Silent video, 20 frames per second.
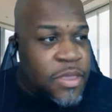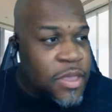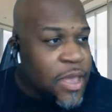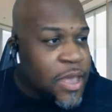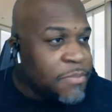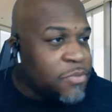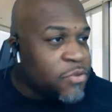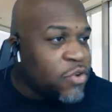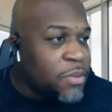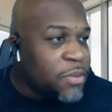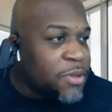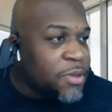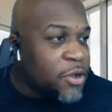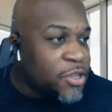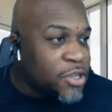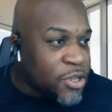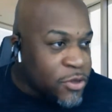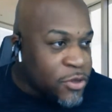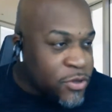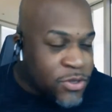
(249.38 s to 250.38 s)
I'm streaming on
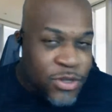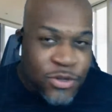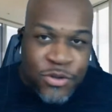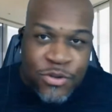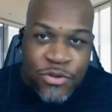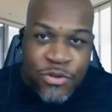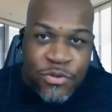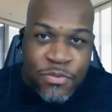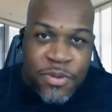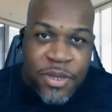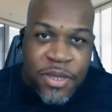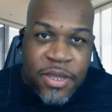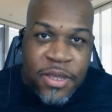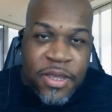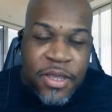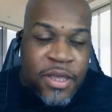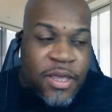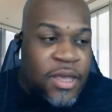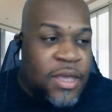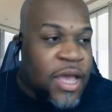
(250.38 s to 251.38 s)
YouTube.
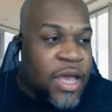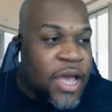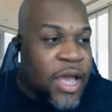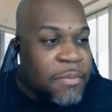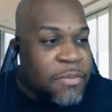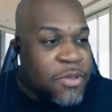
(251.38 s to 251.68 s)
I'm